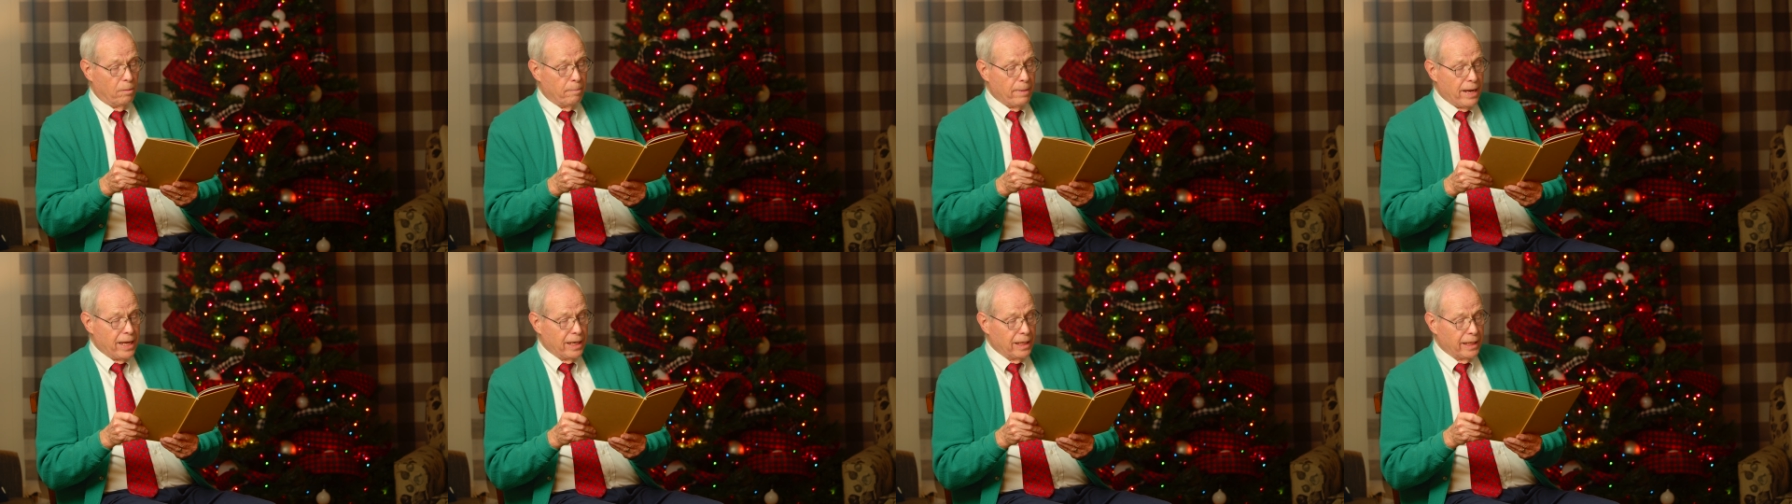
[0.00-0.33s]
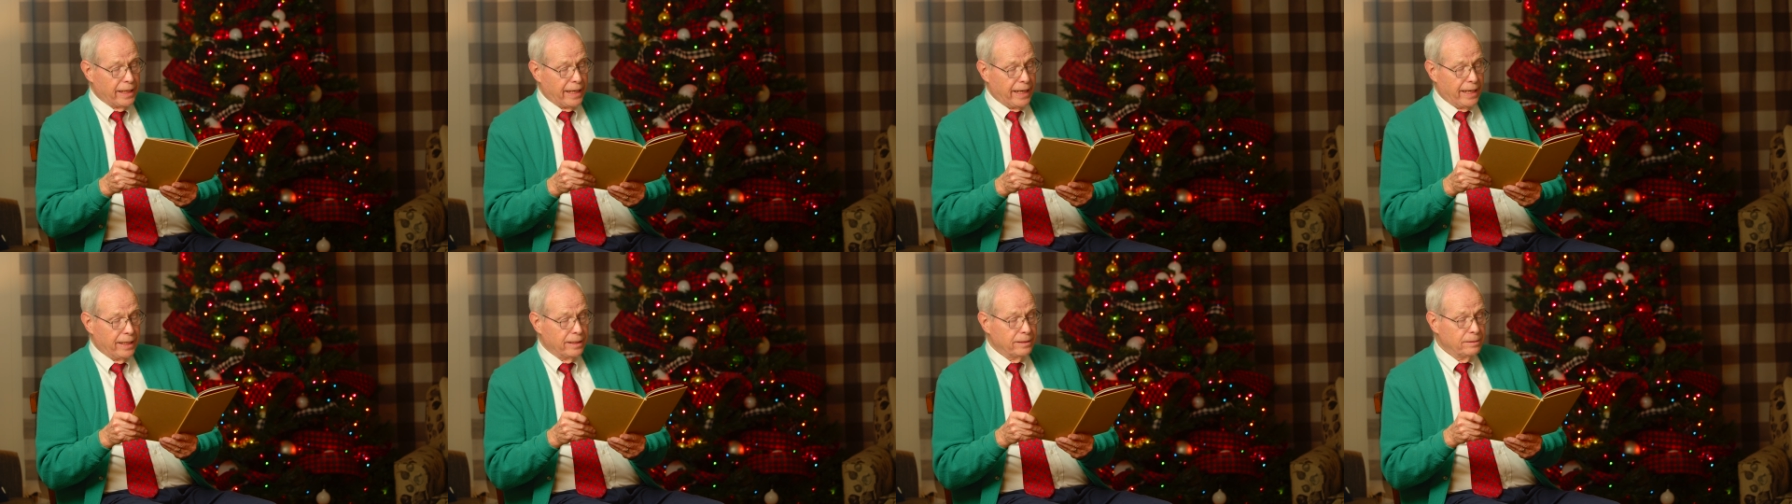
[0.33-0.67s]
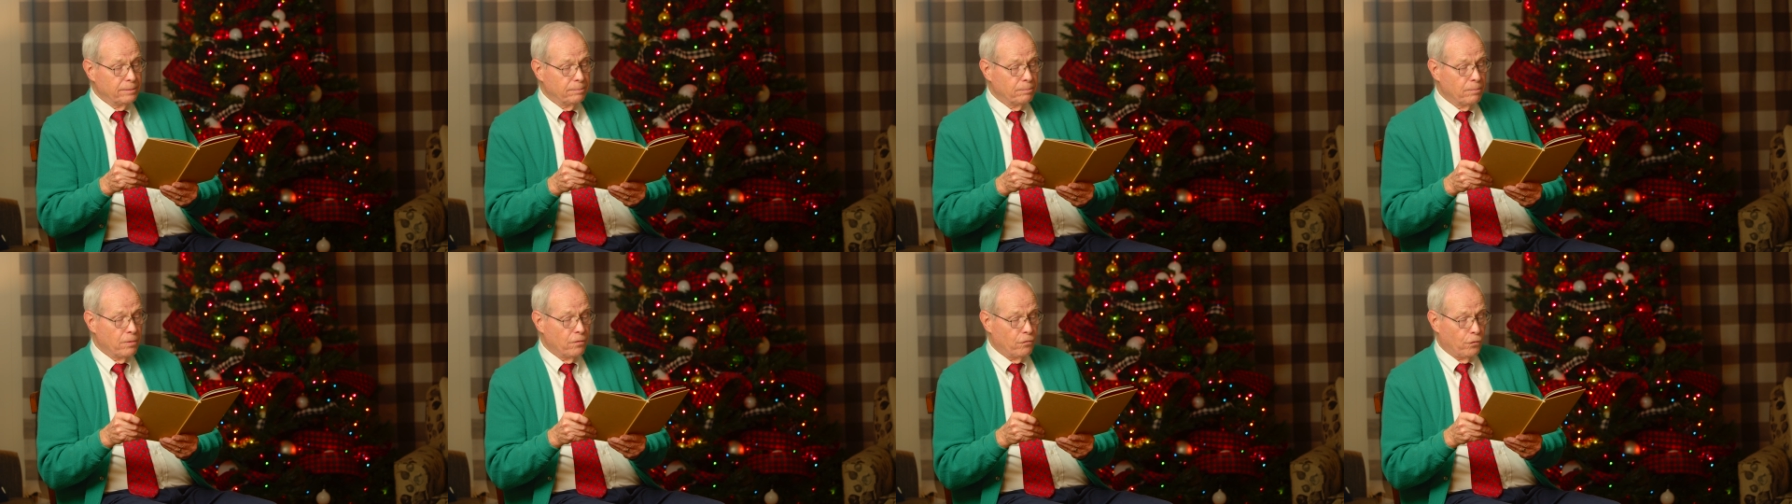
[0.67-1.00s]
my lad,
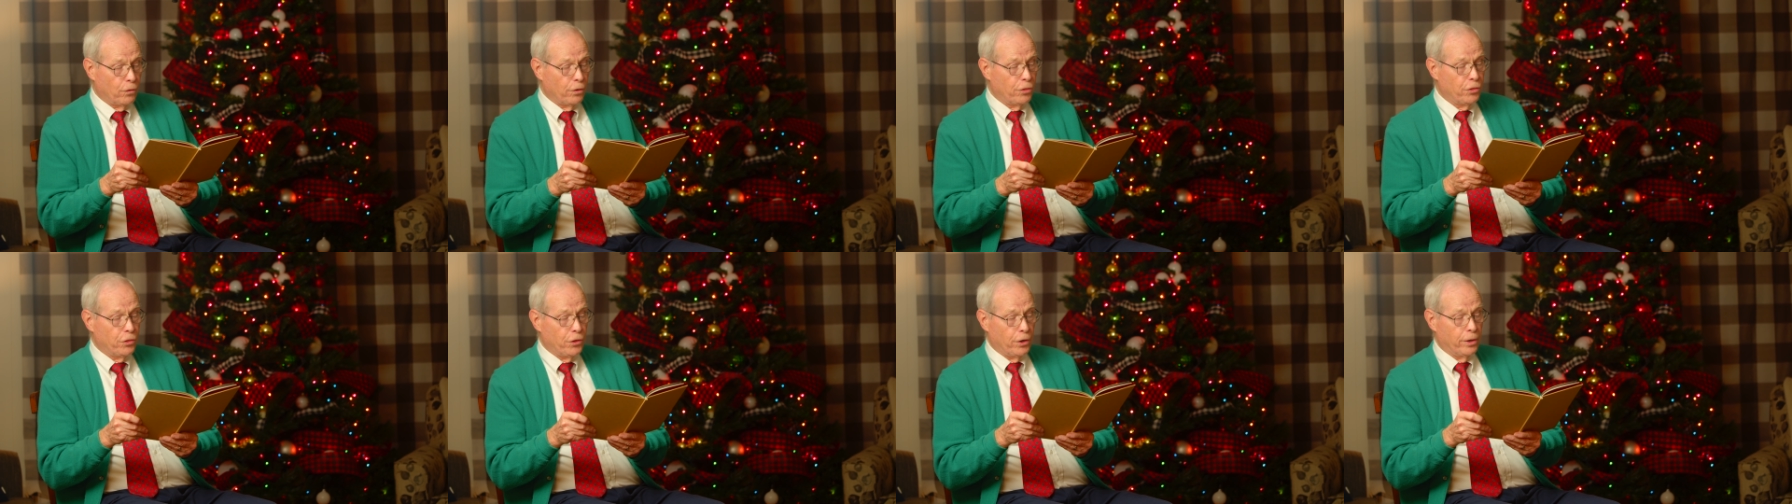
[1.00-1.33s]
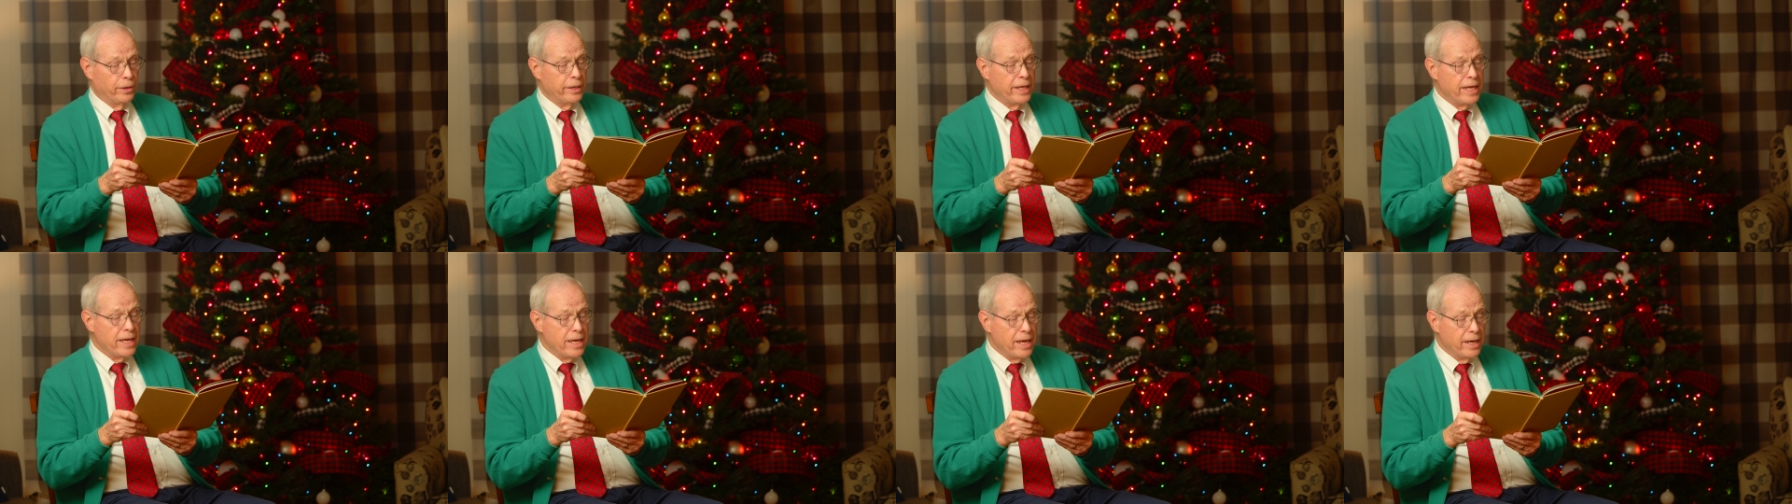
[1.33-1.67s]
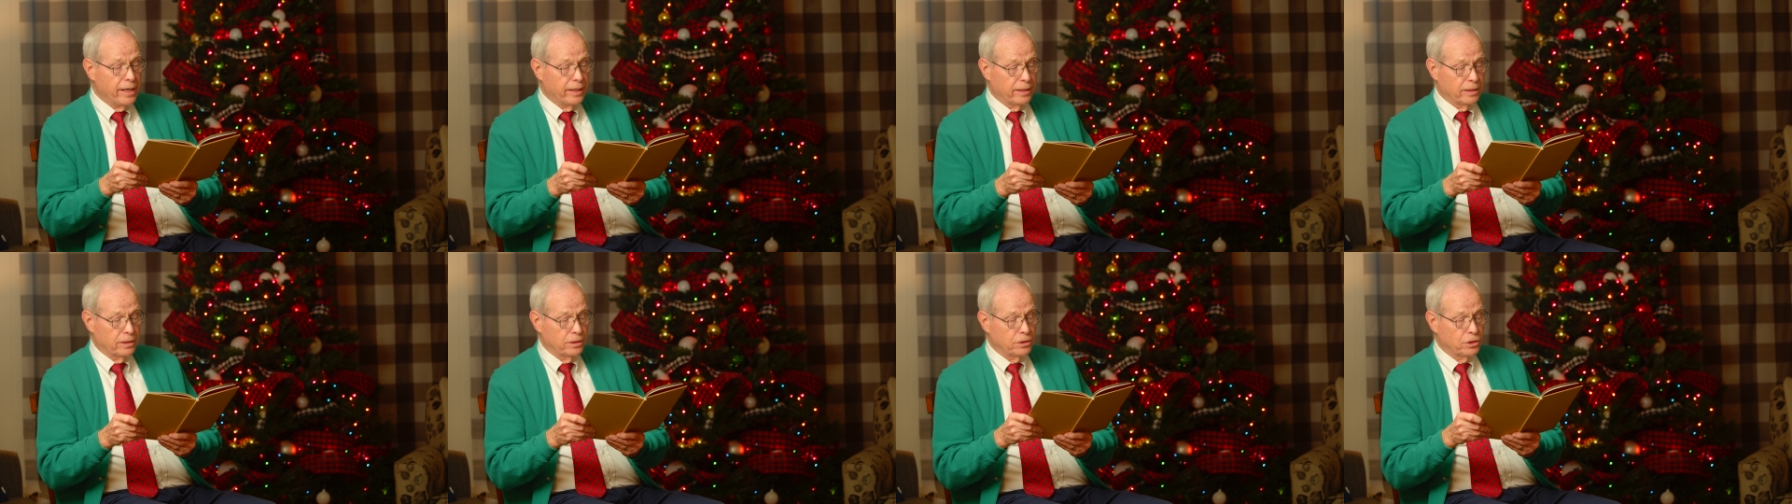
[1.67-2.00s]
for 30
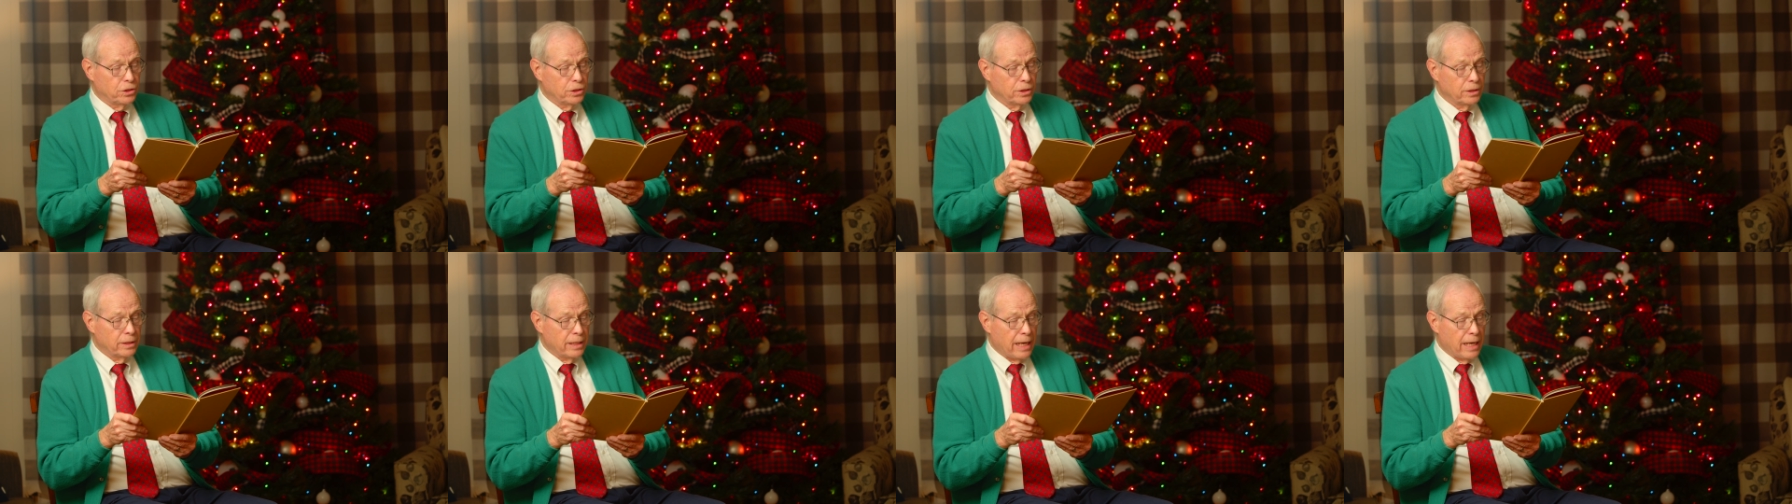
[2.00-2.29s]
years.